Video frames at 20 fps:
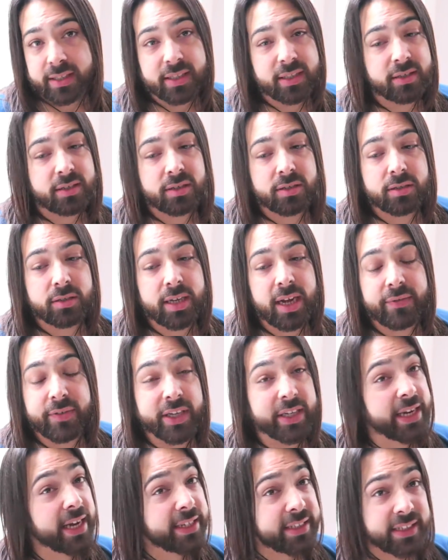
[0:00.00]
It didn't have
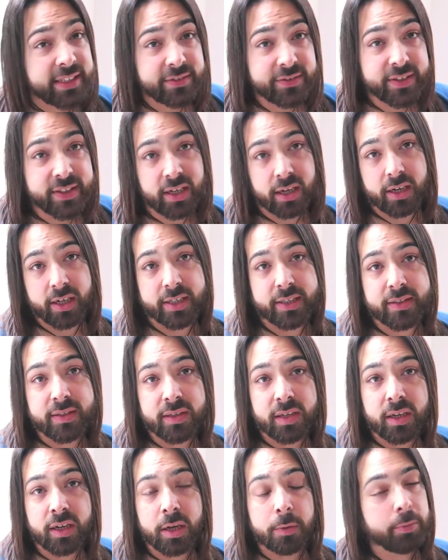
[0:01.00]
any negative sides,
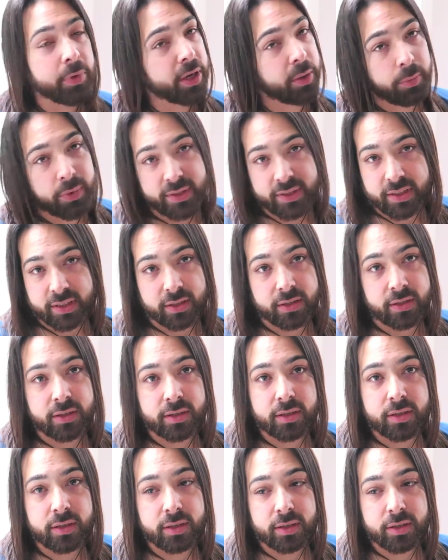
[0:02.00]
but it wasn't
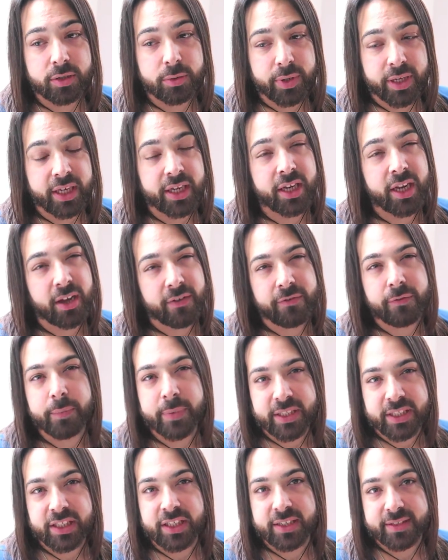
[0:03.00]
doing enough for
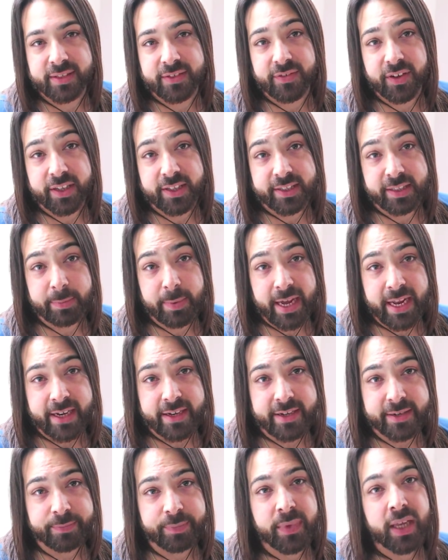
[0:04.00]
me to justify the
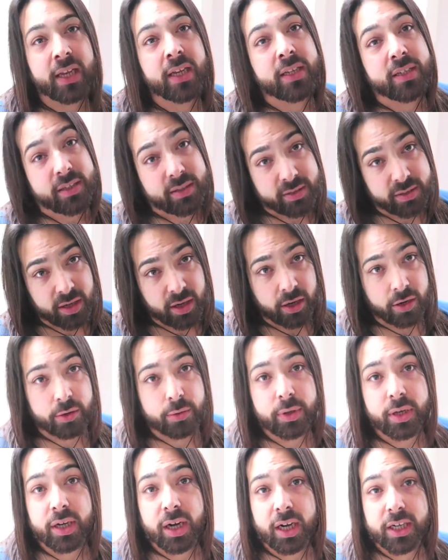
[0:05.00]
spend.
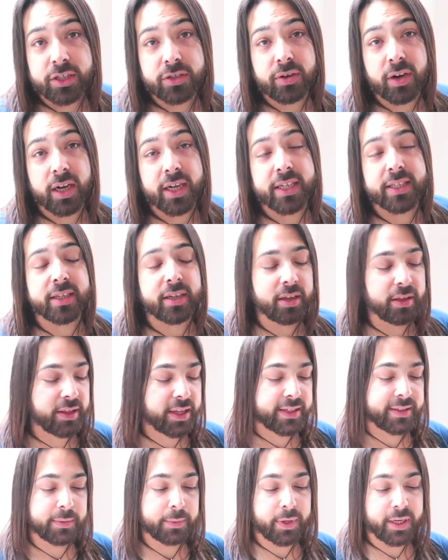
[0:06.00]
So I tried
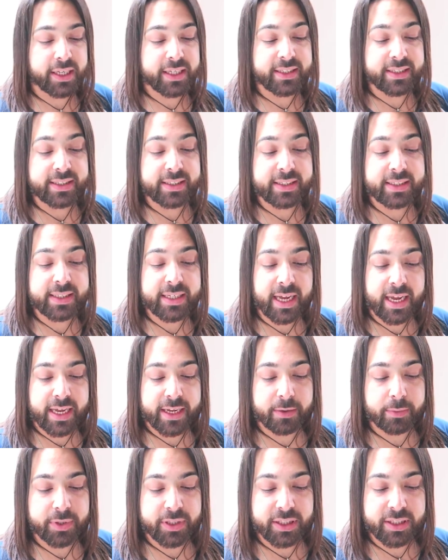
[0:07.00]
this one
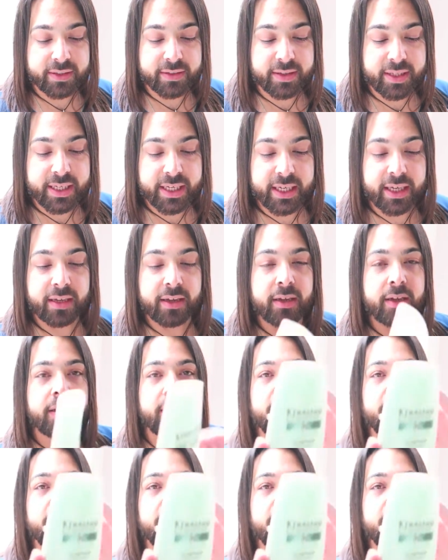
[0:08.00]
instead, which is the